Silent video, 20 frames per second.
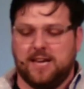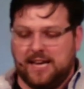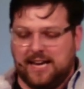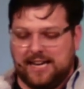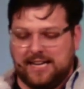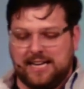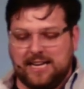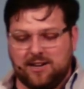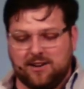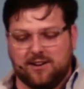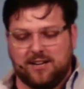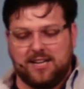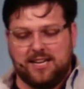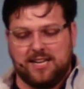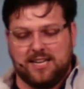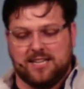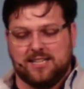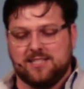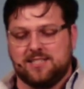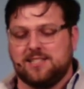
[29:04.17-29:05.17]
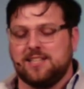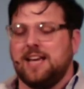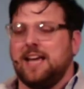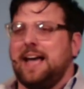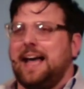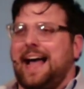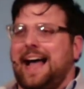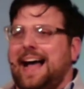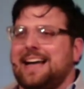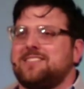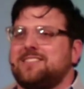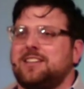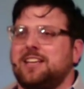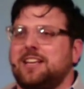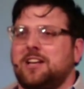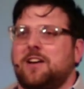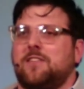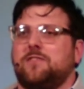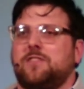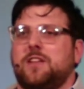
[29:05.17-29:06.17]
And here he is asking
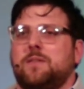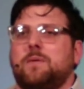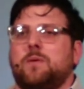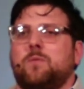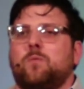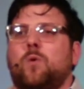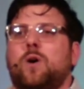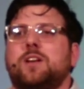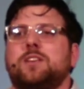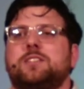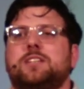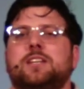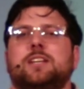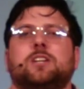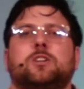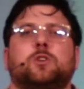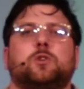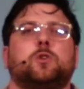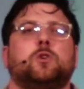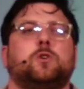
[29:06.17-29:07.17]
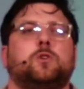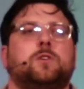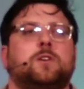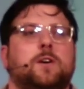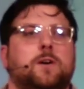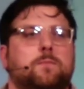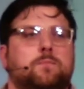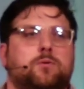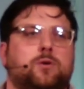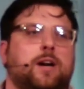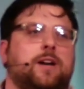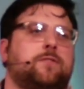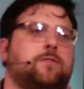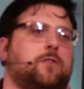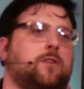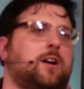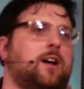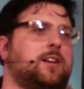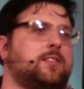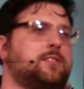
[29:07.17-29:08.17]
of them, and what does he include? Pray for
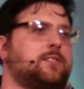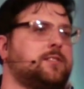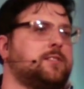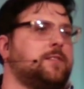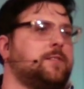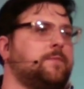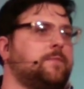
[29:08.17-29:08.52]
us.